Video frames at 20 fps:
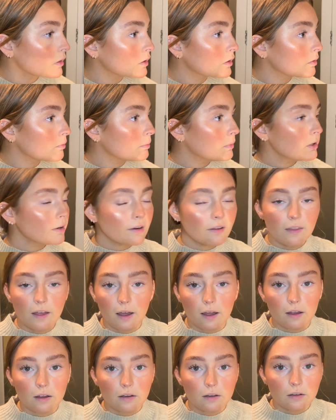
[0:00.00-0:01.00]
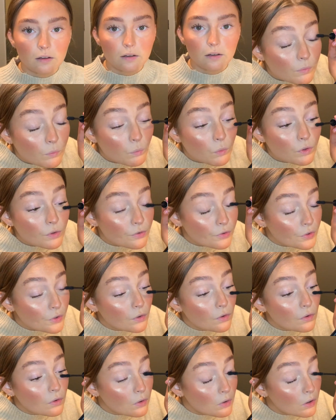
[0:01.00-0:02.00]
But look at that. What's
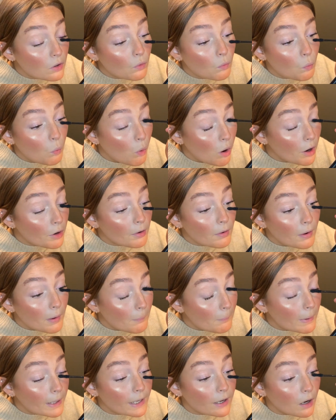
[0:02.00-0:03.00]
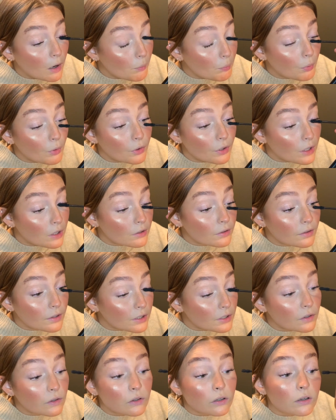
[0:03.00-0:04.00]
your one makeup product that you
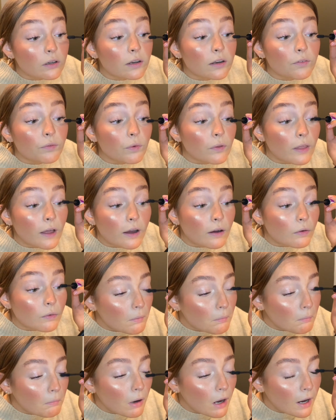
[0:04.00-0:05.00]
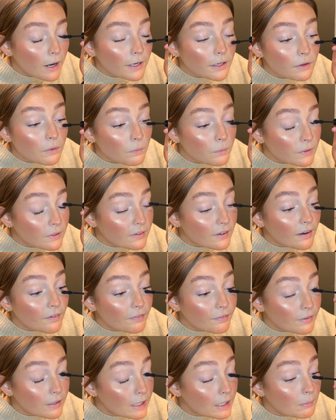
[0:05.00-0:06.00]
couldn't live without? Mine would
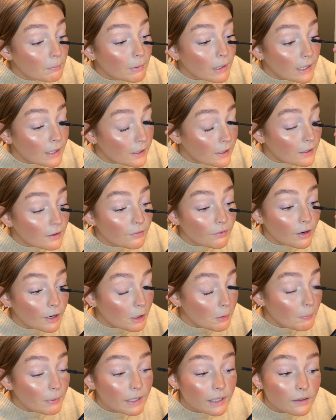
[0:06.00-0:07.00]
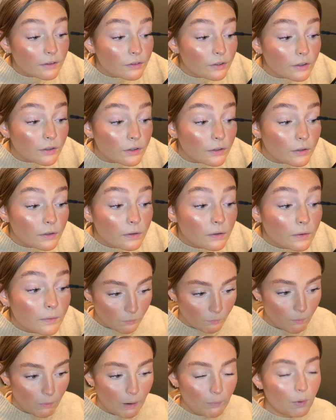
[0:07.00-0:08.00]
definitely be, if I could pick two,
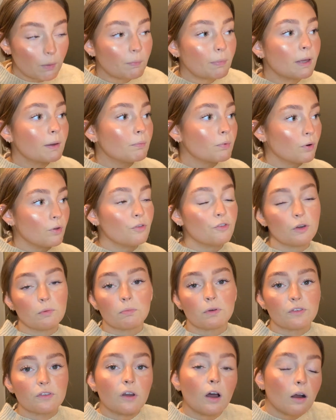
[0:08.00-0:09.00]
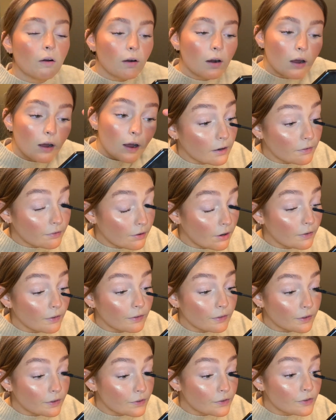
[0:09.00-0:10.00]
mine would be bronzer and mascara. I find that
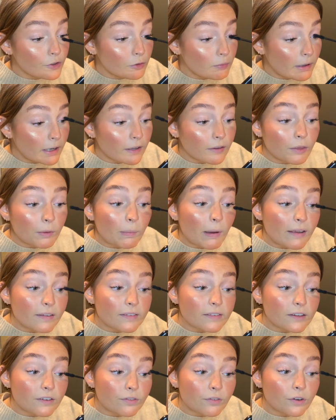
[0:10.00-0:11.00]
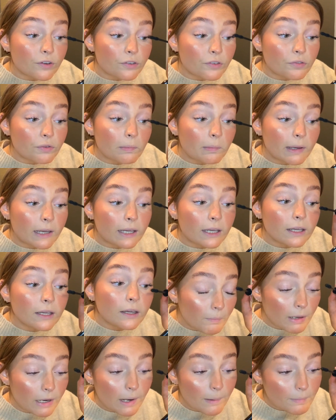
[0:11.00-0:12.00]
those two make the best difference for me.
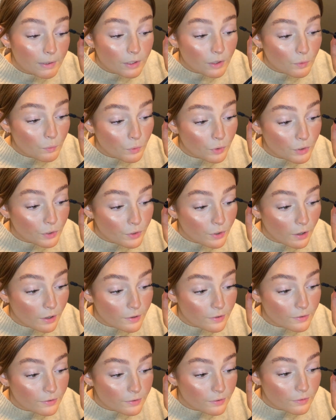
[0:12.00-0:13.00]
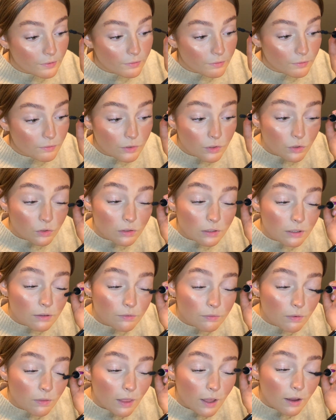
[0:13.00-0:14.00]
But let me know what you guys couldn't live
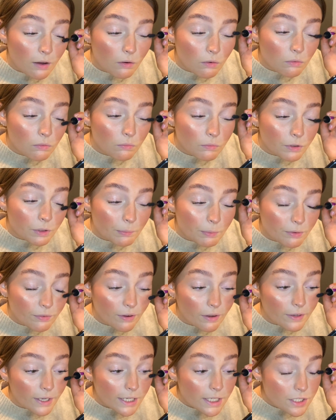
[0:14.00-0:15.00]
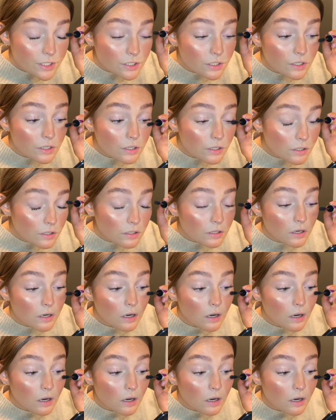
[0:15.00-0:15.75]
without. Would it be foundation,